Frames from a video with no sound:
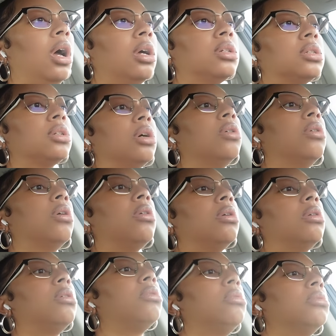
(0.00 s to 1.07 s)
So,
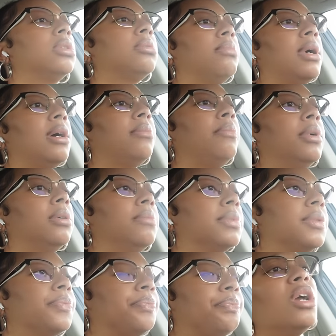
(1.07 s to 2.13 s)
oh, mad bumps.